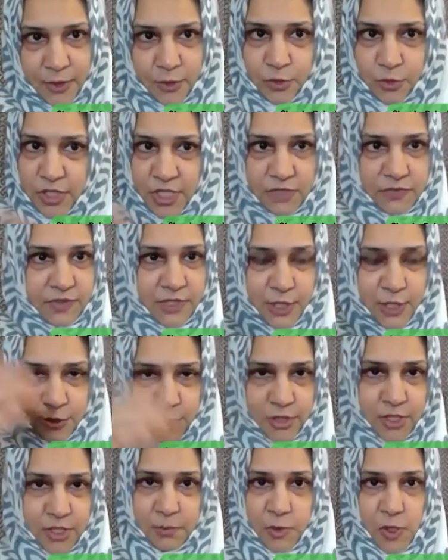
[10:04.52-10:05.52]
You just finished
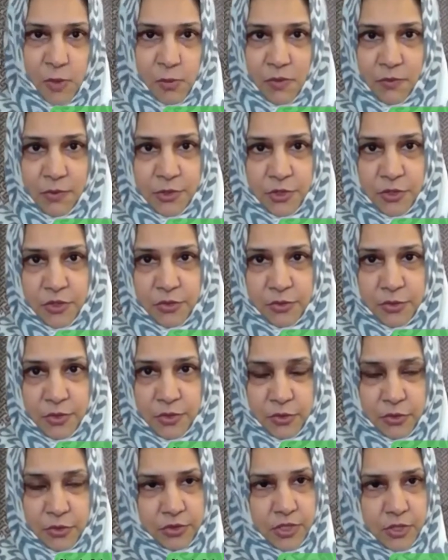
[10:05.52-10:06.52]
your diploma, would you
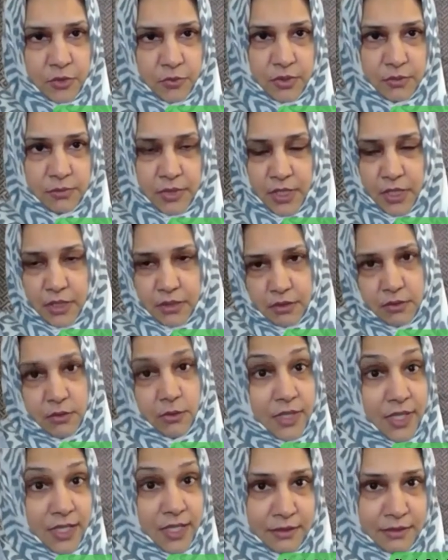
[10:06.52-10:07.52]
do this with me? I said
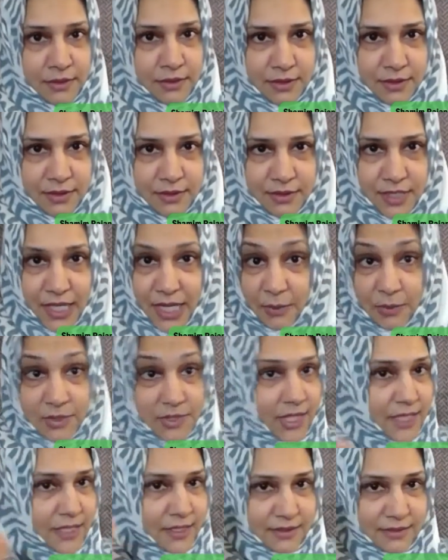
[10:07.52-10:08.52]
okay. I was
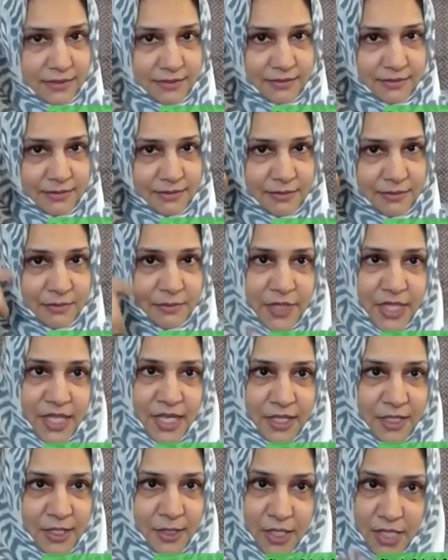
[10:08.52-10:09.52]
like,
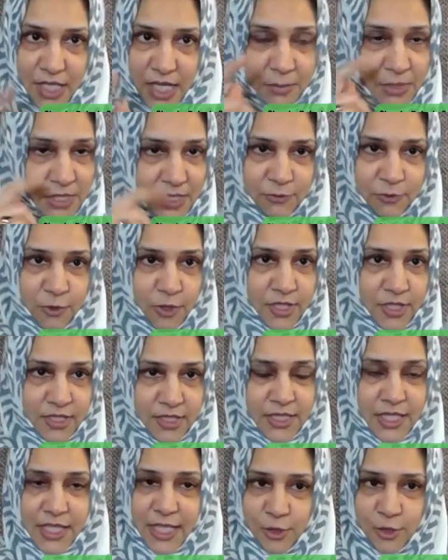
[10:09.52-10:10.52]
there abhi foran,
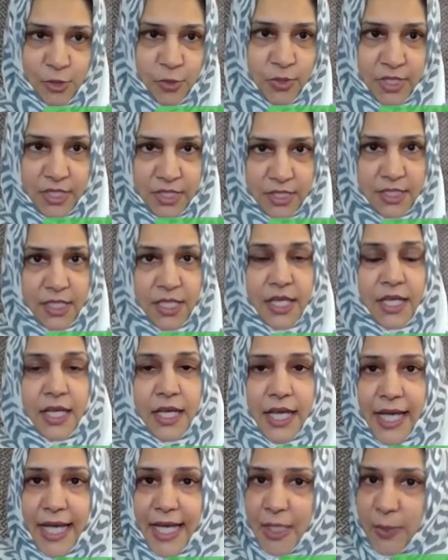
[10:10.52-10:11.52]
let's do this.
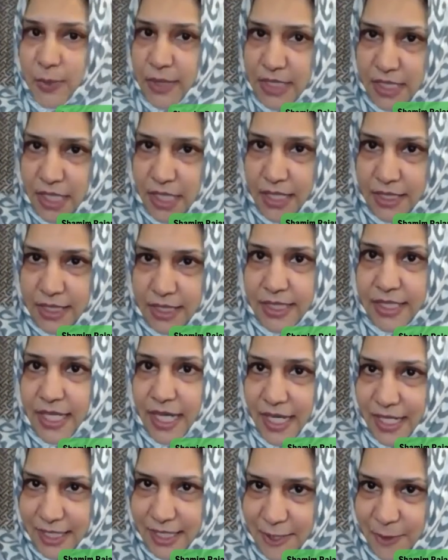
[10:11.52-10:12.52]
And we started
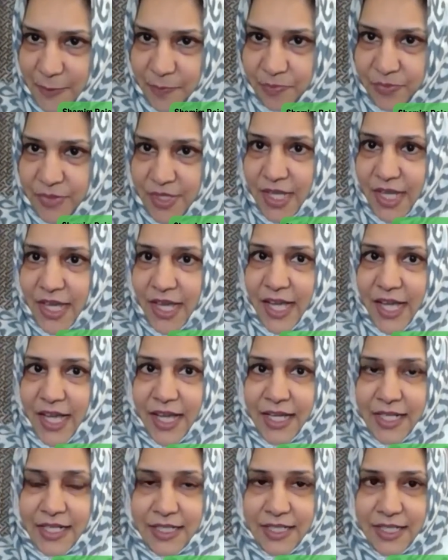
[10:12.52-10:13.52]
that.
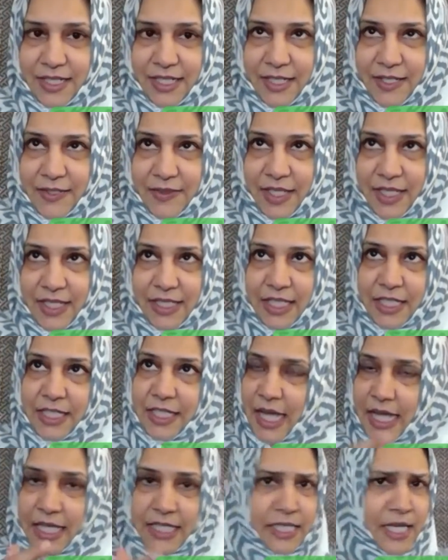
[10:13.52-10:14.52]
And then
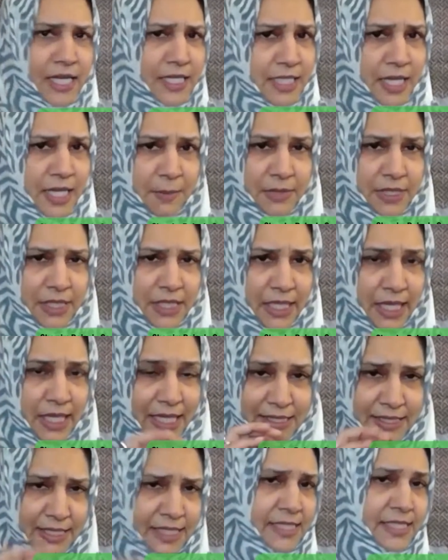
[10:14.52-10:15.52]
9 years humne
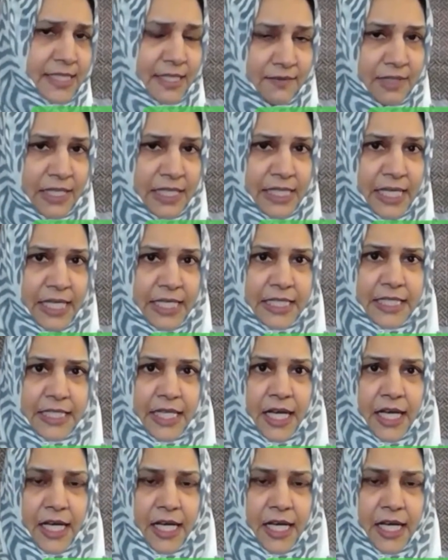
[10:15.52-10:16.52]
extensively ye
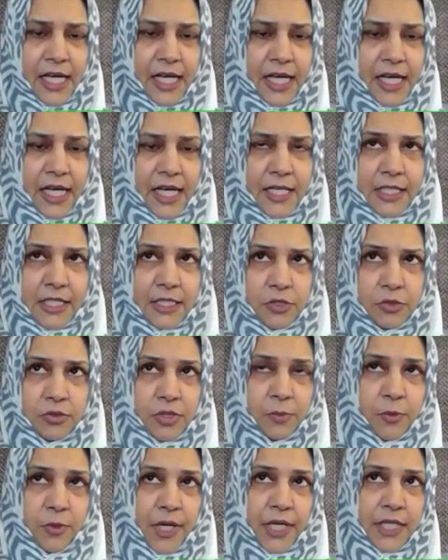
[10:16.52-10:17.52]
kiya, to
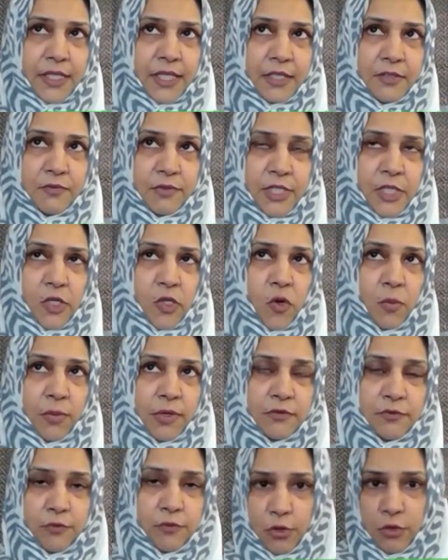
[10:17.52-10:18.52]
the point that we opened
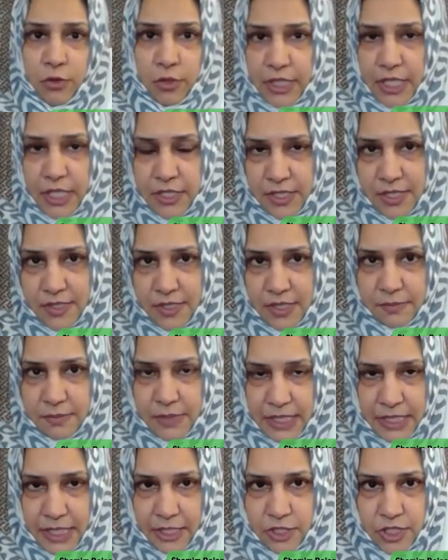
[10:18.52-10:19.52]
4 locations in
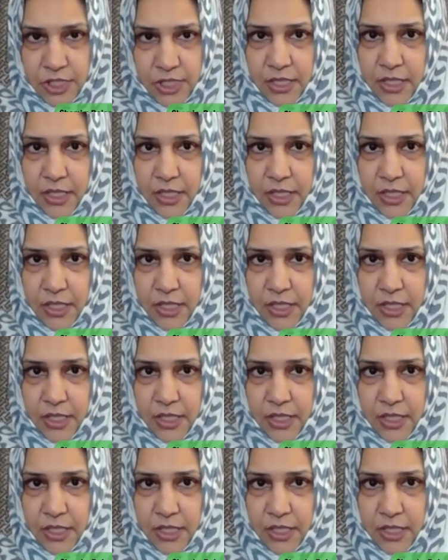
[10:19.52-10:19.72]
Karachi,